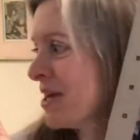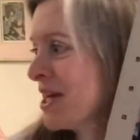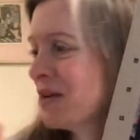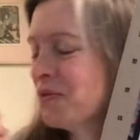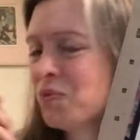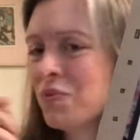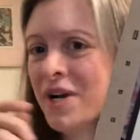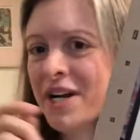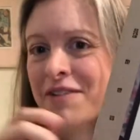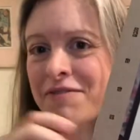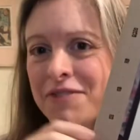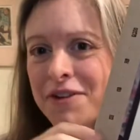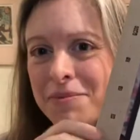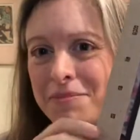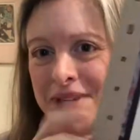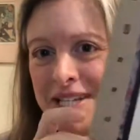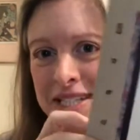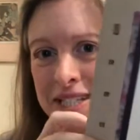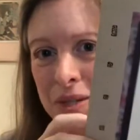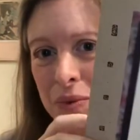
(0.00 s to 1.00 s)
and one of them
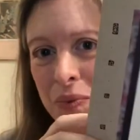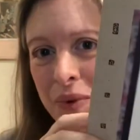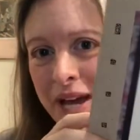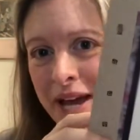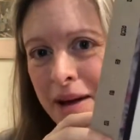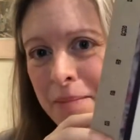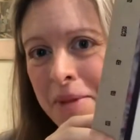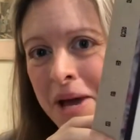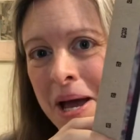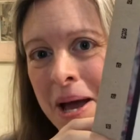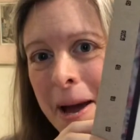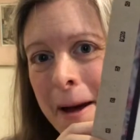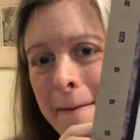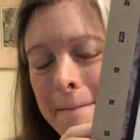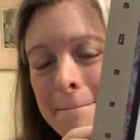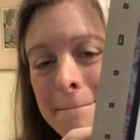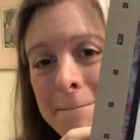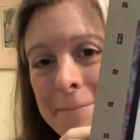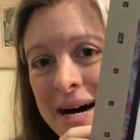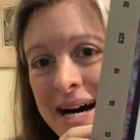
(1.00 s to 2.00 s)
is a whip,
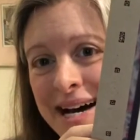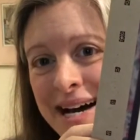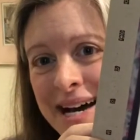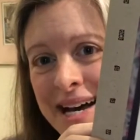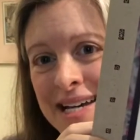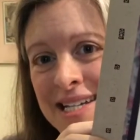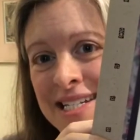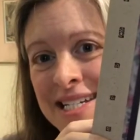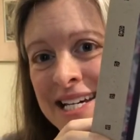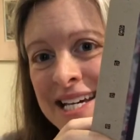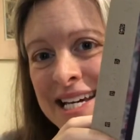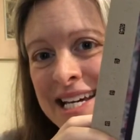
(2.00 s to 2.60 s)
but